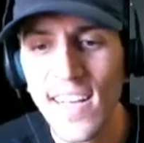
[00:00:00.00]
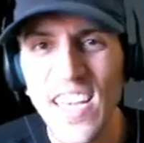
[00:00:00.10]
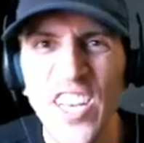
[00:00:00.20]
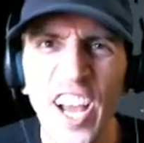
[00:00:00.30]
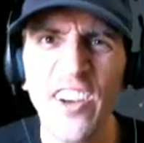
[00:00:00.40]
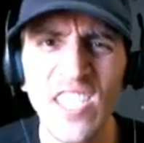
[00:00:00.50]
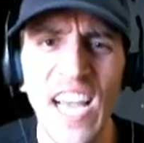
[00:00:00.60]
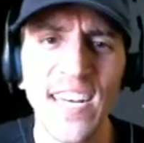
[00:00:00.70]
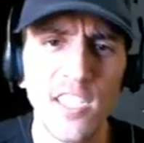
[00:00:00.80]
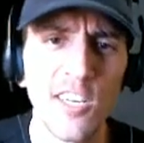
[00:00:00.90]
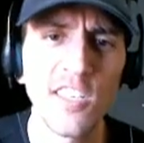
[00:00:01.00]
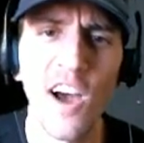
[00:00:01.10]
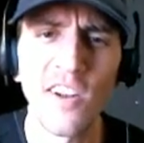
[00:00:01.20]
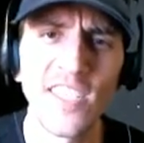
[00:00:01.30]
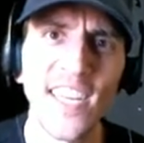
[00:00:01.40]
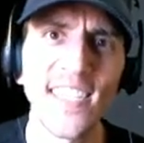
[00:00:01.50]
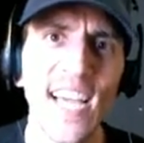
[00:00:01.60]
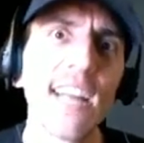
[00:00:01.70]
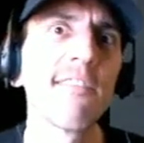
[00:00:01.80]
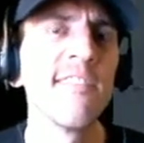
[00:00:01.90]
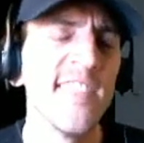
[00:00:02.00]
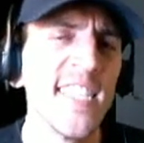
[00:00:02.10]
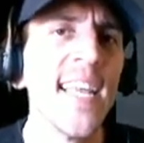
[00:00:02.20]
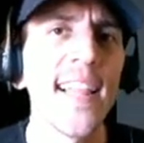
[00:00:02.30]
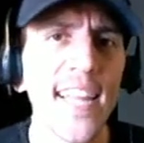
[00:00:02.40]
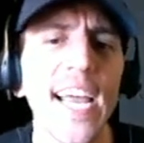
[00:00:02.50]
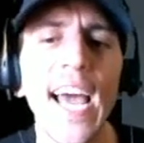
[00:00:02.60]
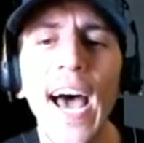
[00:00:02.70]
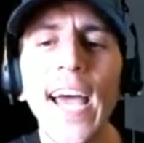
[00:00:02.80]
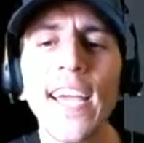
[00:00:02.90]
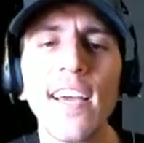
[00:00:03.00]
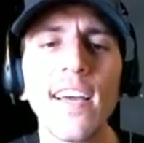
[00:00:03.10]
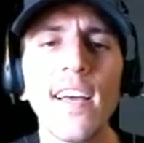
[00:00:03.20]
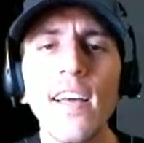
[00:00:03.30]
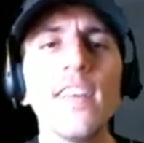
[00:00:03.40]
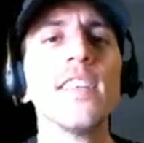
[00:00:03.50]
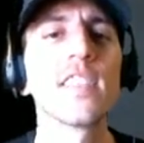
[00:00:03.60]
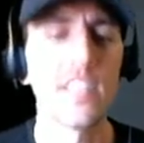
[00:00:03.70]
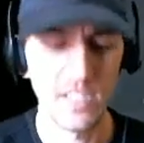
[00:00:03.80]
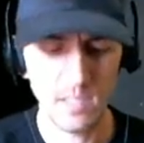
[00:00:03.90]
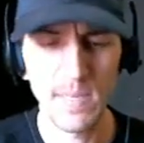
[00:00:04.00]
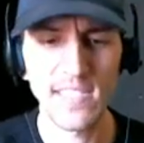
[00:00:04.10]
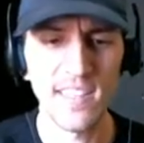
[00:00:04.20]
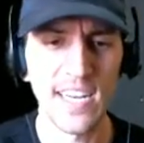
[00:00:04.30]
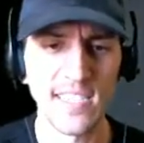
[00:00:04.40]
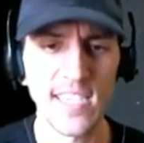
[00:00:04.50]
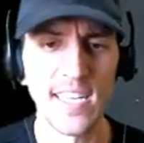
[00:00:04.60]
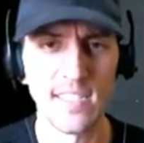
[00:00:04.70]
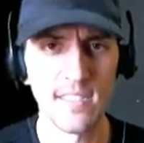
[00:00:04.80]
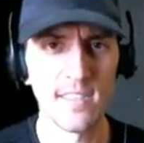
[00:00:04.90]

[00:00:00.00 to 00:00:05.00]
You know, I always kind of took Donald Duck as kind of a vanilla guy. So this makes a lot of sense.